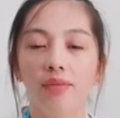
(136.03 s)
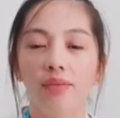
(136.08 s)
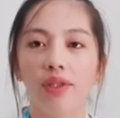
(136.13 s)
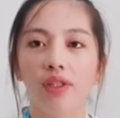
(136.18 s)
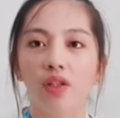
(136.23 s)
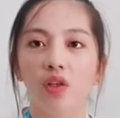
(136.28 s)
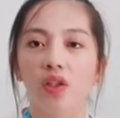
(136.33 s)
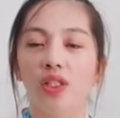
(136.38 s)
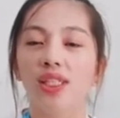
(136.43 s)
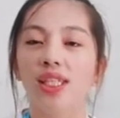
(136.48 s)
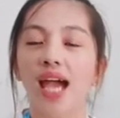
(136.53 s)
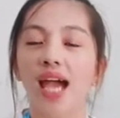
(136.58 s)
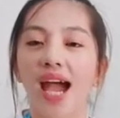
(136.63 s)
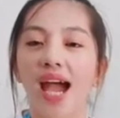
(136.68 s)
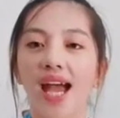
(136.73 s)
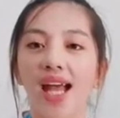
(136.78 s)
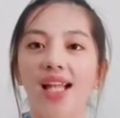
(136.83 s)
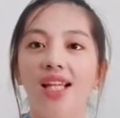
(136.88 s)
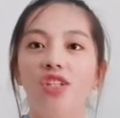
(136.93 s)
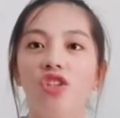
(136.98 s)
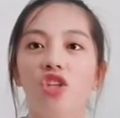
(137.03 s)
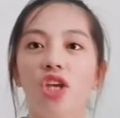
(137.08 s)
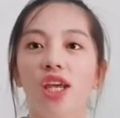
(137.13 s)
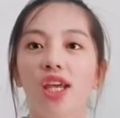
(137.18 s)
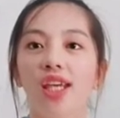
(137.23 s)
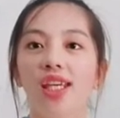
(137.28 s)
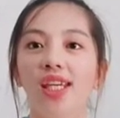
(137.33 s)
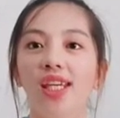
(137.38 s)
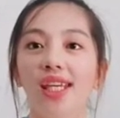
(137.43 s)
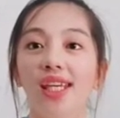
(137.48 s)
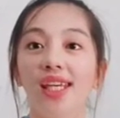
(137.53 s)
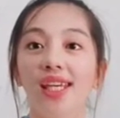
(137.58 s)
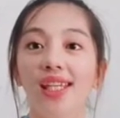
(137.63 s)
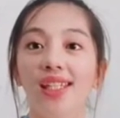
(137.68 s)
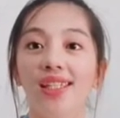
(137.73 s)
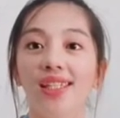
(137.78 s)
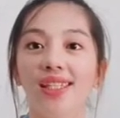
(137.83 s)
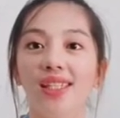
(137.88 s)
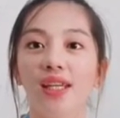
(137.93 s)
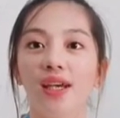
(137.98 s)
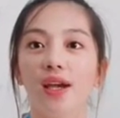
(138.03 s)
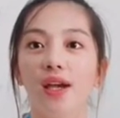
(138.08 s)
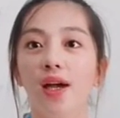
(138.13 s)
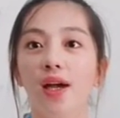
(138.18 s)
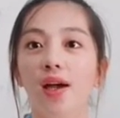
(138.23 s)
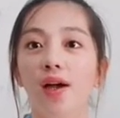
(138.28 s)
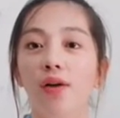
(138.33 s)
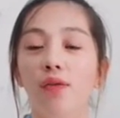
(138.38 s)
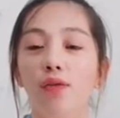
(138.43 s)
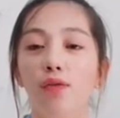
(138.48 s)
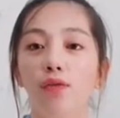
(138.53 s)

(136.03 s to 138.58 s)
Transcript: because algae is the